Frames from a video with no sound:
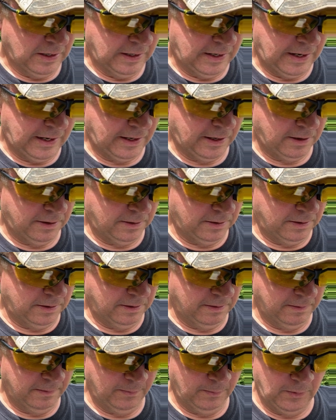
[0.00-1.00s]
Now,
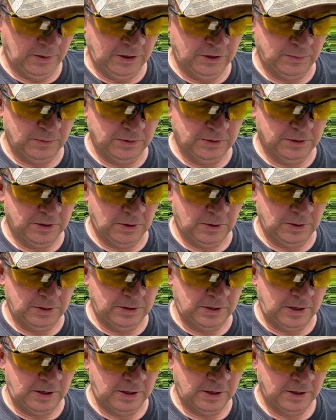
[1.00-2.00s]
this one's
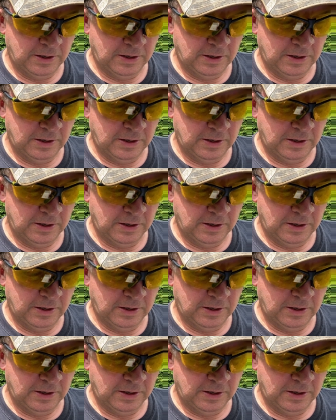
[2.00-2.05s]
going